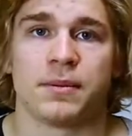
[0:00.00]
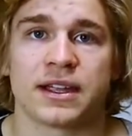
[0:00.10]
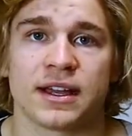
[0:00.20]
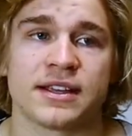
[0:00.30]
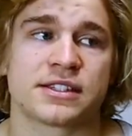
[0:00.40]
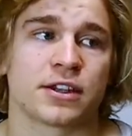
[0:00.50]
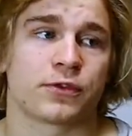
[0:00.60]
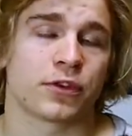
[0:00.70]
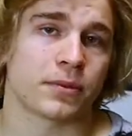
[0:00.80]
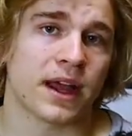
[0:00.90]
Because
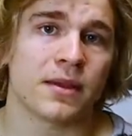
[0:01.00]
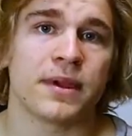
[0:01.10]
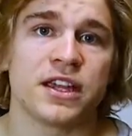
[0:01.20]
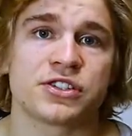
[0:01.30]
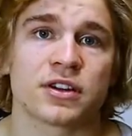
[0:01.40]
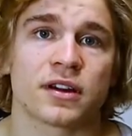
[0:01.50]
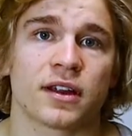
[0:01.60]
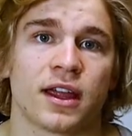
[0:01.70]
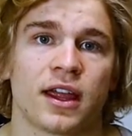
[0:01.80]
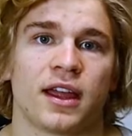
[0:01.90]
for my major,
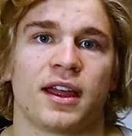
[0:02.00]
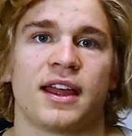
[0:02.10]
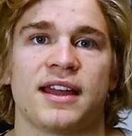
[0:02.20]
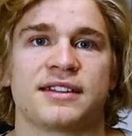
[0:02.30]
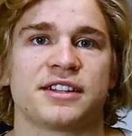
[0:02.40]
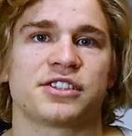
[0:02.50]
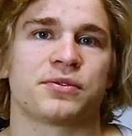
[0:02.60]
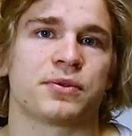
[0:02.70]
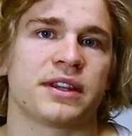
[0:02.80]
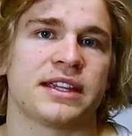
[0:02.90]
it
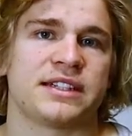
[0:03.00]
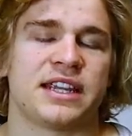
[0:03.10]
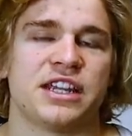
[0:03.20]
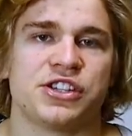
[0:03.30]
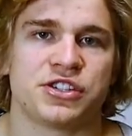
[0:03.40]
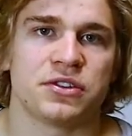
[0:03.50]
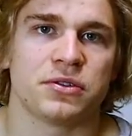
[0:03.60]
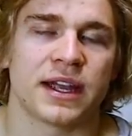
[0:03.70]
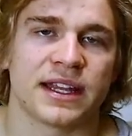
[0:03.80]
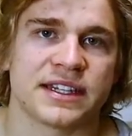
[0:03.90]
doesn't really teach you
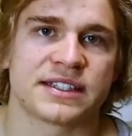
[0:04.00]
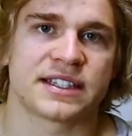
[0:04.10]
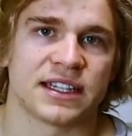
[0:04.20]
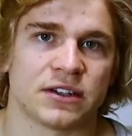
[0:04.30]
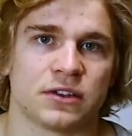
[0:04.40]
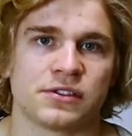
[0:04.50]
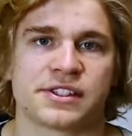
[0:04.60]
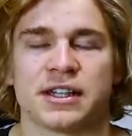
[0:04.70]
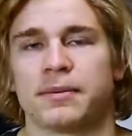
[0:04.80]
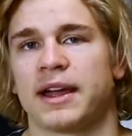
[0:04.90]
any skills.
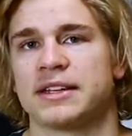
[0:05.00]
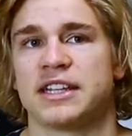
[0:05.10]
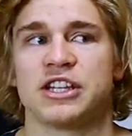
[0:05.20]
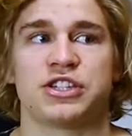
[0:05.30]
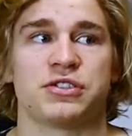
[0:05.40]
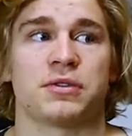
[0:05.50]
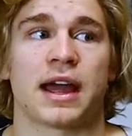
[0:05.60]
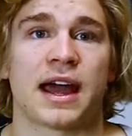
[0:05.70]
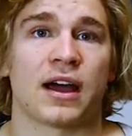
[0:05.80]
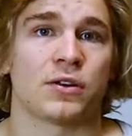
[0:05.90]
It might teach you
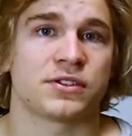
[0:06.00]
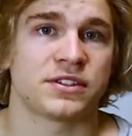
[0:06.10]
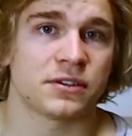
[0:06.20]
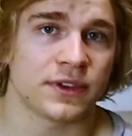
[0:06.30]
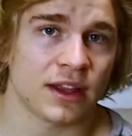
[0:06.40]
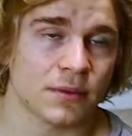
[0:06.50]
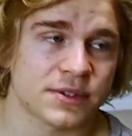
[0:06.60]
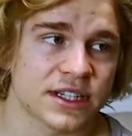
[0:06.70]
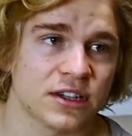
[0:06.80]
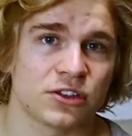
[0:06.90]
how to develop
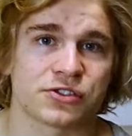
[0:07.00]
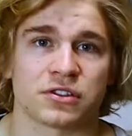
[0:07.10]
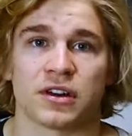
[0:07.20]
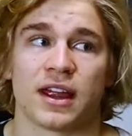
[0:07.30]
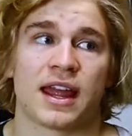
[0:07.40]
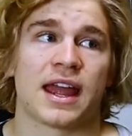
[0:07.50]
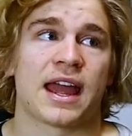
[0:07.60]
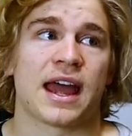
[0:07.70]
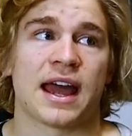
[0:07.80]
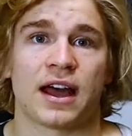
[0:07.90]
skills or
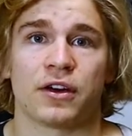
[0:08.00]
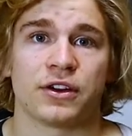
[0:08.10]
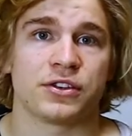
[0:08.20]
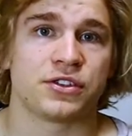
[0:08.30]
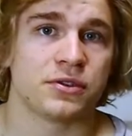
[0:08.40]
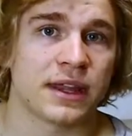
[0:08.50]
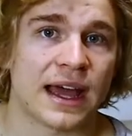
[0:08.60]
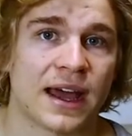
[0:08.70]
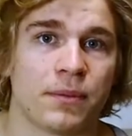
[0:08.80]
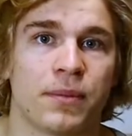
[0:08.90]
how to do
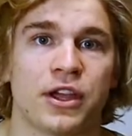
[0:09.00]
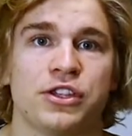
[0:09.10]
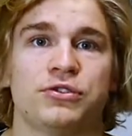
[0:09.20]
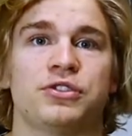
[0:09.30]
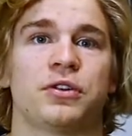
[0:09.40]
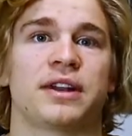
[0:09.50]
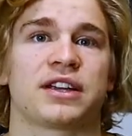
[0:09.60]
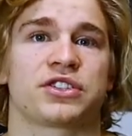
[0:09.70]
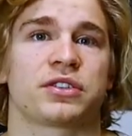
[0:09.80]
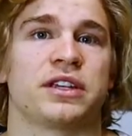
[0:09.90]
that, but you don't
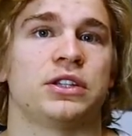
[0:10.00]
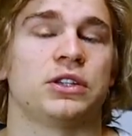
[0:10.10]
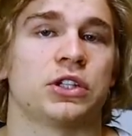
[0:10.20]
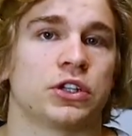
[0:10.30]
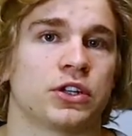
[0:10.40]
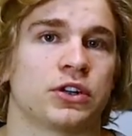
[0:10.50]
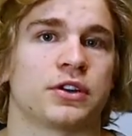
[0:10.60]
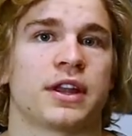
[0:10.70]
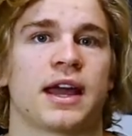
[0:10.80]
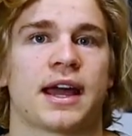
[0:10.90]
actually
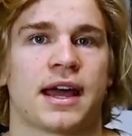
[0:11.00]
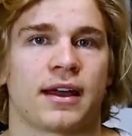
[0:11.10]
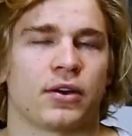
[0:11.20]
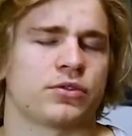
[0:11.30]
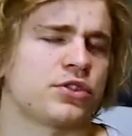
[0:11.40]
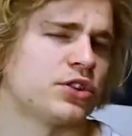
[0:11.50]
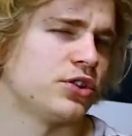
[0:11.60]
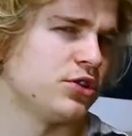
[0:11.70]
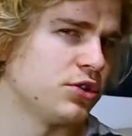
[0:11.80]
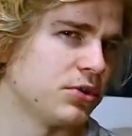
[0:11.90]
learn how to
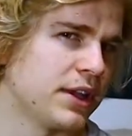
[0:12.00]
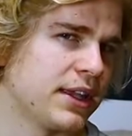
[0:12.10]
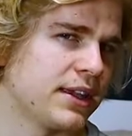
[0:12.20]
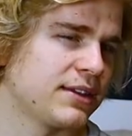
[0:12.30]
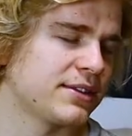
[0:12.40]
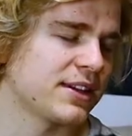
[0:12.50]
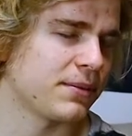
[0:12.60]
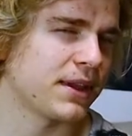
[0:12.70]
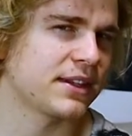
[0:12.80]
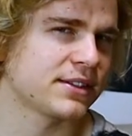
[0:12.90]
do it. Does that make